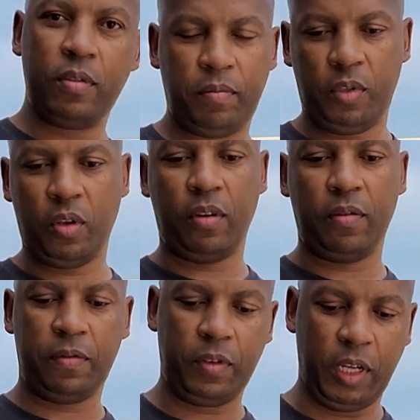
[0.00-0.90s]
sort of
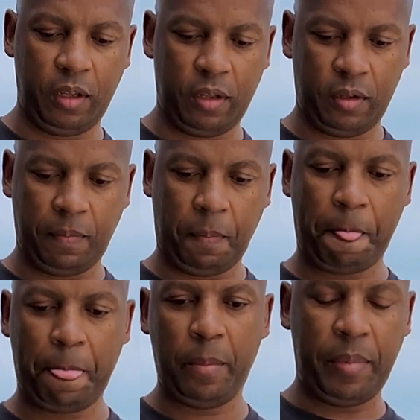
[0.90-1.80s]

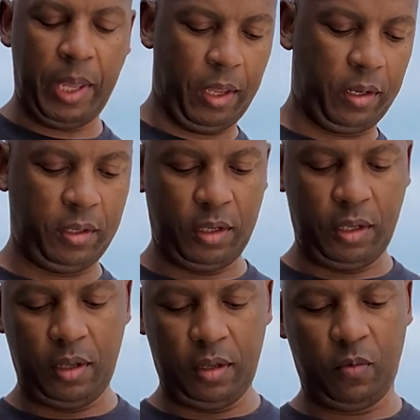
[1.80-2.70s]
pad
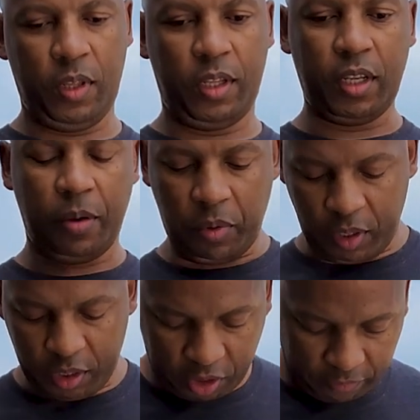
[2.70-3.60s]
with the same
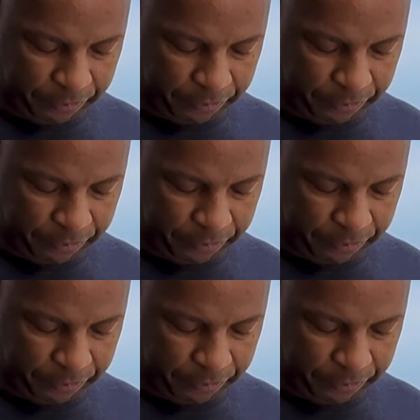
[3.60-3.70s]
polish.